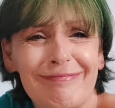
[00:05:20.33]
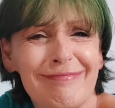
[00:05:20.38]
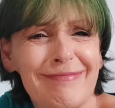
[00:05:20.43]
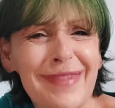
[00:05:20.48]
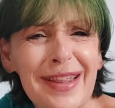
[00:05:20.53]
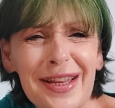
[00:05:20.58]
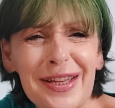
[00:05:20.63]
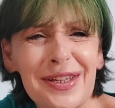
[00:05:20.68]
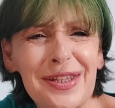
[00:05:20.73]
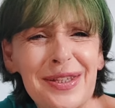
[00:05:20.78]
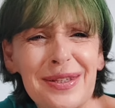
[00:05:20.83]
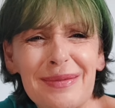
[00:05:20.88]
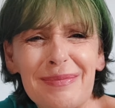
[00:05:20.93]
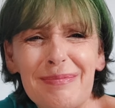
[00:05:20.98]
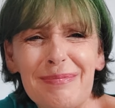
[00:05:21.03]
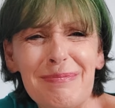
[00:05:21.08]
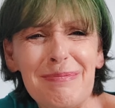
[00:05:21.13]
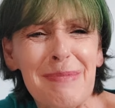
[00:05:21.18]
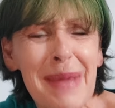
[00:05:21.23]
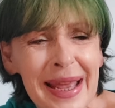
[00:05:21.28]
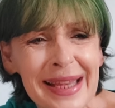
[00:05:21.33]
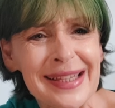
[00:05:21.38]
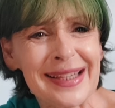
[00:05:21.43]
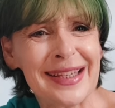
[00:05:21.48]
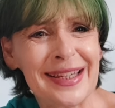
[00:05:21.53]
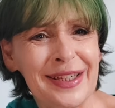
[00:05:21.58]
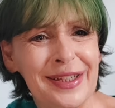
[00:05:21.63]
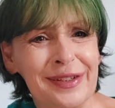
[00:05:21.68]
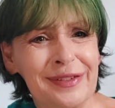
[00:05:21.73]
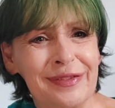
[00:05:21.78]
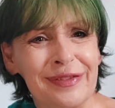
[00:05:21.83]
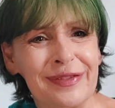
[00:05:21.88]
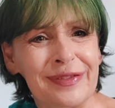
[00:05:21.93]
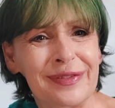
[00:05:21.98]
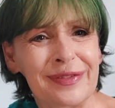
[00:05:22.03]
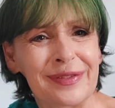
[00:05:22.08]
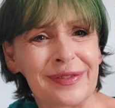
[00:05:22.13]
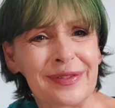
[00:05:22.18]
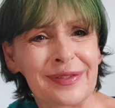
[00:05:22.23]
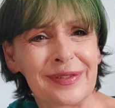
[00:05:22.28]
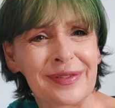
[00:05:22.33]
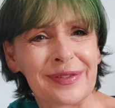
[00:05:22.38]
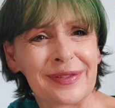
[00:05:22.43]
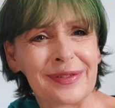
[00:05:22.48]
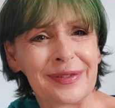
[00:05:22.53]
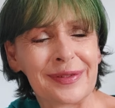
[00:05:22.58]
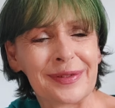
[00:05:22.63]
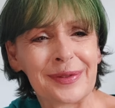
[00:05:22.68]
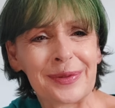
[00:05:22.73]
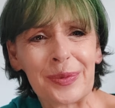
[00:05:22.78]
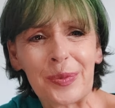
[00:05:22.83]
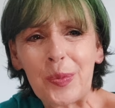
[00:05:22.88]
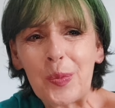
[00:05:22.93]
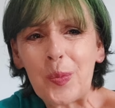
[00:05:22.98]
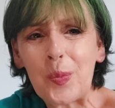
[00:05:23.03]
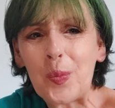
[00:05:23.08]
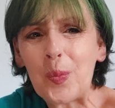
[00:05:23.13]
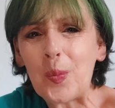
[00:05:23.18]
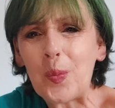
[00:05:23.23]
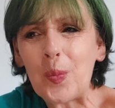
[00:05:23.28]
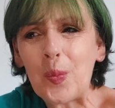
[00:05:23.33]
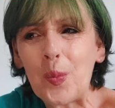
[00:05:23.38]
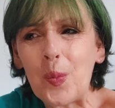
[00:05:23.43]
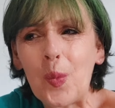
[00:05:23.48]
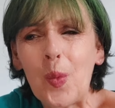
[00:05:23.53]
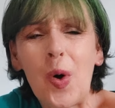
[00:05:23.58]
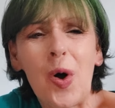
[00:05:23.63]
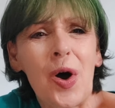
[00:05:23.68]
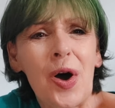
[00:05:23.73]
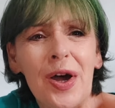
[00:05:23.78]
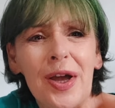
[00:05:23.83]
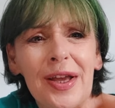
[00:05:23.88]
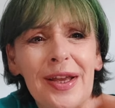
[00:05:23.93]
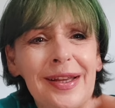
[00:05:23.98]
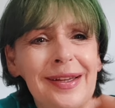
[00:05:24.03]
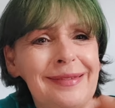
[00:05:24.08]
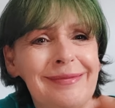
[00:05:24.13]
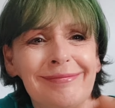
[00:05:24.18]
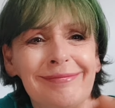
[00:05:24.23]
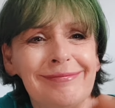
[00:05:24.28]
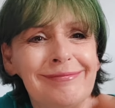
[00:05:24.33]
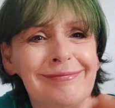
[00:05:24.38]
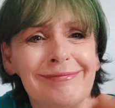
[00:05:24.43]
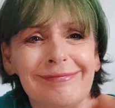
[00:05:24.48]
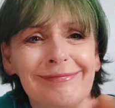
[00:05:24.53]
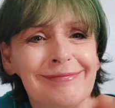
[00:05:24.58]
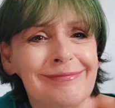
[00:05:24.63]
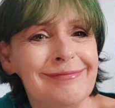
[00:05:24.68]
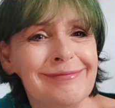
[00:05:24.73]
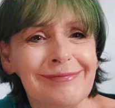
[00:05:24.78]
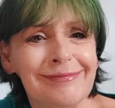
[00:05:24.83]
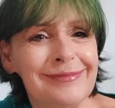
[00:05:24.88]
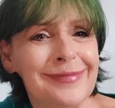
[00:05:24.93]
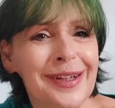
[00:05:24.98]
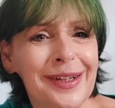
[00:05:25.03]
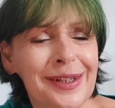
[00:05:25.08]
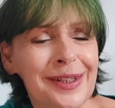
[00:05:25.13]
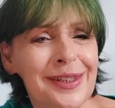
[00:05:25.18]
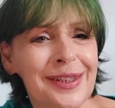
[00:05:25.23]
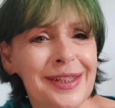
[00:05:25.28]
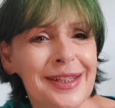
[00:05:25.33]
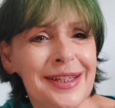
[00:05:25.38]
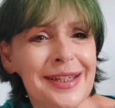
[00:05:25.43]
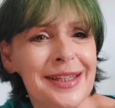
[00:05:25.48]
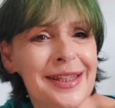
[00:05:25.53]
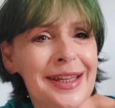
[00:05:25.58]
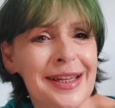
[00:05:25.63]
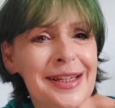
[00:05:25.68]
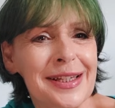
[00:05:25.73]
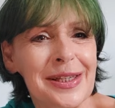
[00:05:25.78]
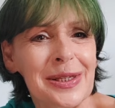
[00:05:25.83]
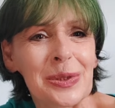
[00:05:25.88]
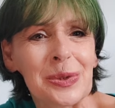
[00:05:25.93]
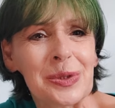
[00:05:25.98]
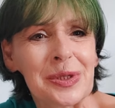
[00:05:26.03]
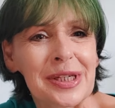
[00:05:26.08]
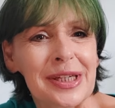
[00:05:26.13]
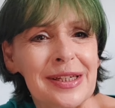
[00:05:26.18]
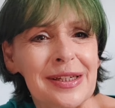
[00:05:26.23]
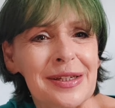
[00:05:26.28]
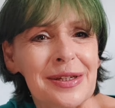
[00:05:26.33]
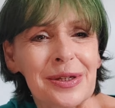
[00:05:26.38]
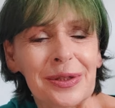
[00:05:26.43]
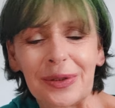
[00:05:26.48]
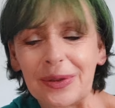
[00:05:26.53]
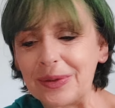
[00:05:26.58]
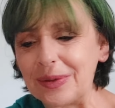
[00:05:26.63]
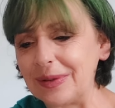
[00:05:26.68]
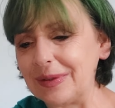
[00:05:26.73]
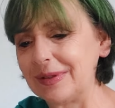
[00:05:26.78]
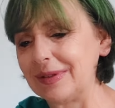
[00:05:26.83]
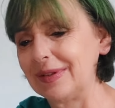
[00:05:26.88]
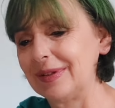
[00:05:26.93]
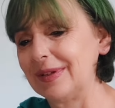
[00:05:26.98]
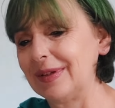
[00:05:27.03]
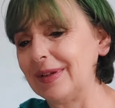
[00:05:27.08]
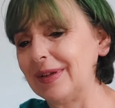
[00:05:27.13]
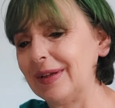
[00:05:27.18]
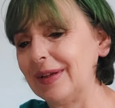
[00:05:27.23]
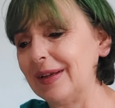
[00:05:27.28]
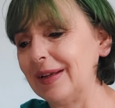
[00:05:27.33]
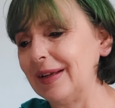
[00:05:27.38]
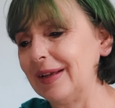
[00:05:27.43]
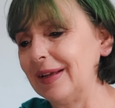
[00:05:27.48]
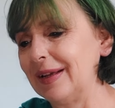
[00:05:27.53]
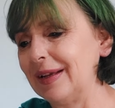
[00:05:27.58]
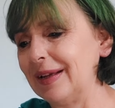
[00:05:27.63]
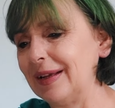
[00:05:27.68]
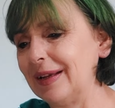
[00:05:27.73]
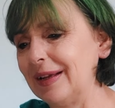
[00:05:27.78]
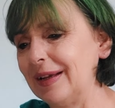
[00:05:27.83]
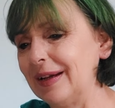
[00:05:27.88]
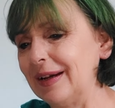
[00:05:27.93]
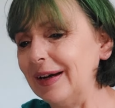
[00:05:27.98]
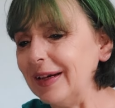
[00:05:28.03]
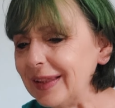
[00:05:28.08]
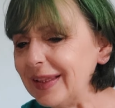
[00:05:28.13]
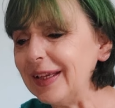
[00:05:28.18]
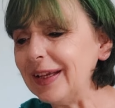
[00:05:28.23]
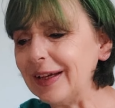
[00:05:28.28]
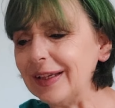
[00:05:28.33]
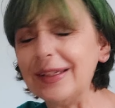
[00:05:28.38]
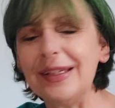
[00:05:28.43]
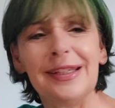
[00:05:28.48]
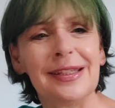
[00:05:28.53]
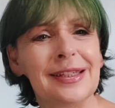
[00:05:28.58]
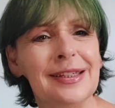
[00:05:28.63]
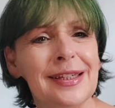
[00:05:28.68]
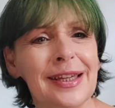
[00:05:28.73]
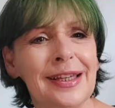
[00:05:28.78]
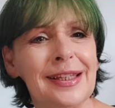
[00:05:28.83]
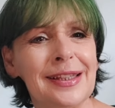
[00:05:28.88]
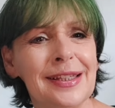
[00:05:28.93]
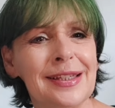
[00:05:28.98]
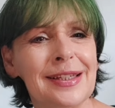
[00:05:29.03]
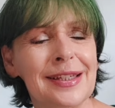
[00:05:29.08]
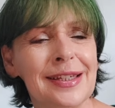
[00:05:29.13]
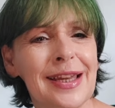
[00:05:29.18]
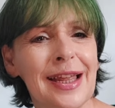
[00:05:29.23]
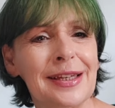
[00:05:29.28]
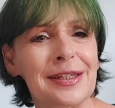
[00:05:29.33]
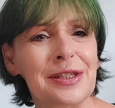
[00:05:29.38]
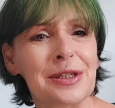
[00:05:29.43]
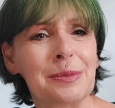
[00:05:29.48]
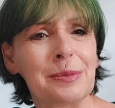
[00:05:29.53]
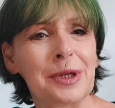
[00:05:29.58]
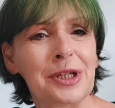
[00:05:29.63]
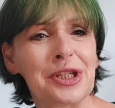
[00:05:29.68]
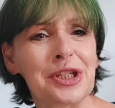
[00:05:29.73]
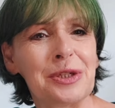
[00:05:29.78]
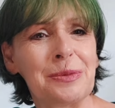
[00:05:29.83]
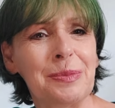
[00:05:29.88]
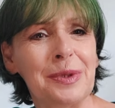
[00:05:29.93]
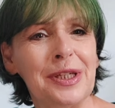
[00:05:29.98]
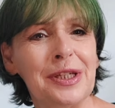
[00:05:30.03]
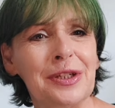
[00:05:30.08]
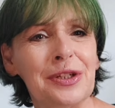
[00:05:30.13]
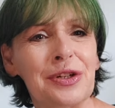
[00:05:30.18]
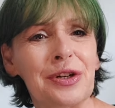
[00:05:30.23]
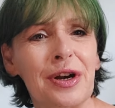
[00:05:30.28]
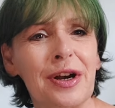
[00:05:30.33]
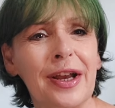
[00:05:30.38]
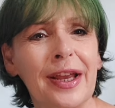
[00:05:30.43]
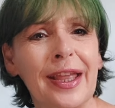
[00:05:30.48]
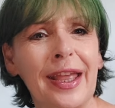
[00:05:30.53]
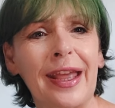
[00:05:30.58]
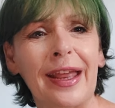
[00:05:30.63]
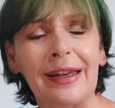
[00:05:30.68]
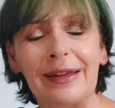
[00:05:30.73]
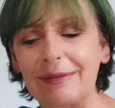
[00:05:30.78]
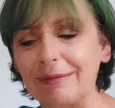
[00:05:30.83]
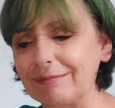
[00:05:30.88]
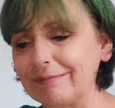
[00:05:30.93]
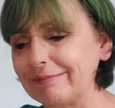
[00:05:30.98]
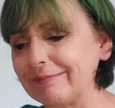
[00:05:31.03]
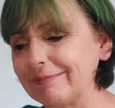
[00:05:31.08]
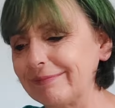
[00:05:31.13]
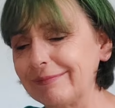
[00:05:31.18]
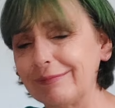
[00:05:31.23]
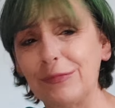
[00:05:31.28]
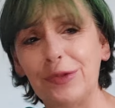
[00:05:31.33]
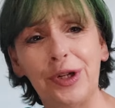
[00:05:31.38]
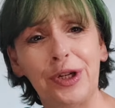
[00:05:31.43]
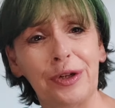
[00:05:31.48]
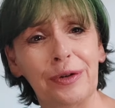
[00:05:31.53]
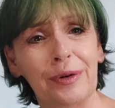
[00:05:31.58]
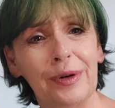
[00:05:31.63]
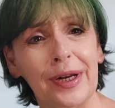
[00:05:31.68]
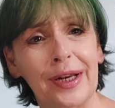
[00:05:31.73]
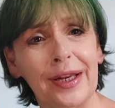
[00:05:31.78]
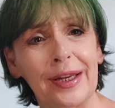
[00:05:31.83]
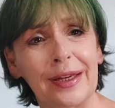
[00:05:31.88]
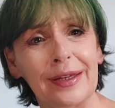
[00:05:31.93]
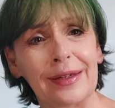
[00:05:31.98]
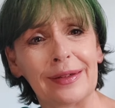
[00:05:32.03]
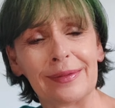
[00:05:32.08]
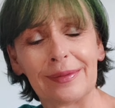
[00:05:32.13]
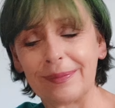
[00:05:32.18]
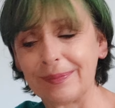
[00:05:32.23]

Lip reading: That's massive. Why aren't these things looked into? I think I need to take these stats to my GP and try again. What do you reckon?